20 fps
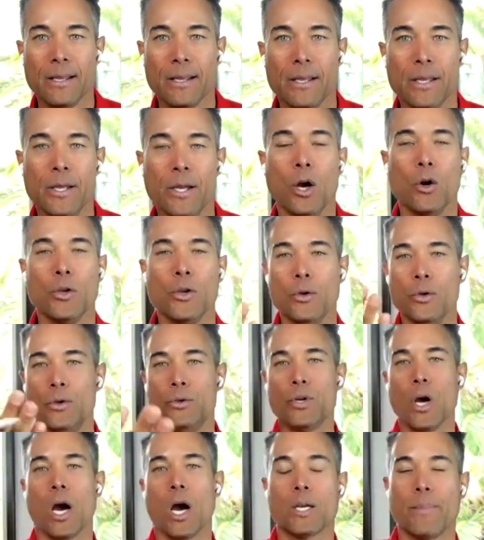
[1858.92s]
You know, you
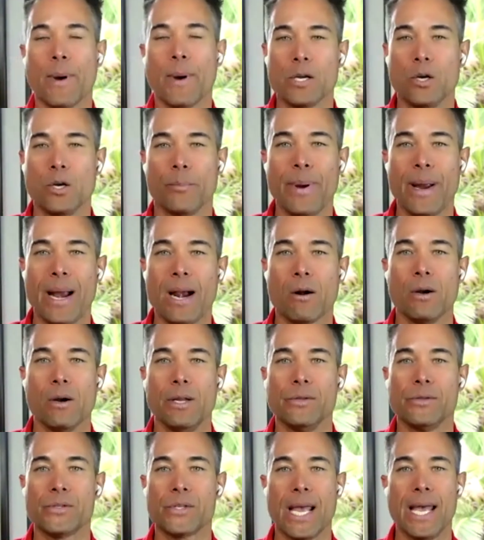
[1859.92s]
talked about your
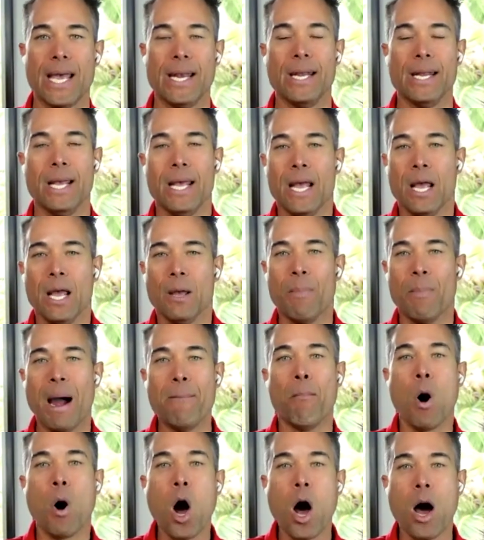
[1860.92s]
parents and my
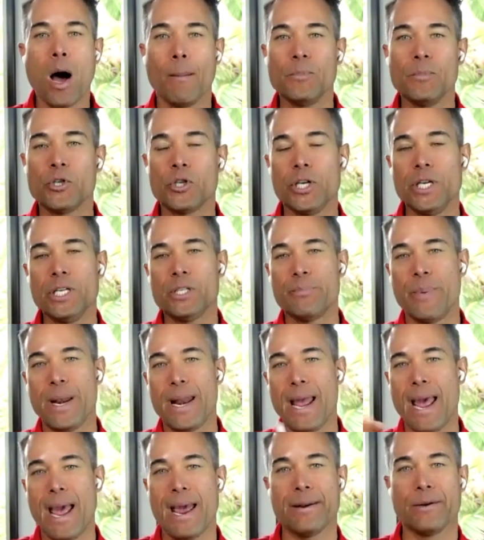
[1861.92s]
mom, she's been
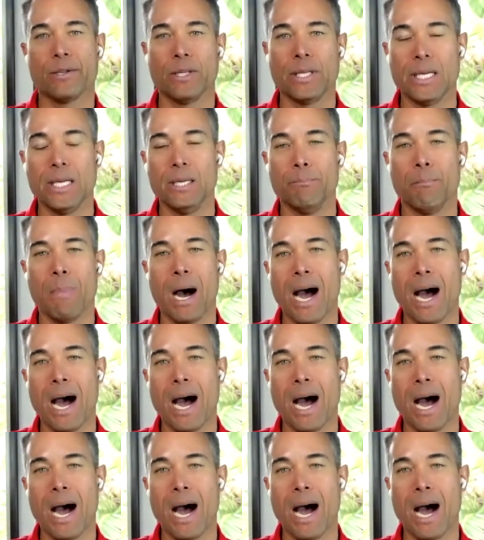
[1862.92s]
handling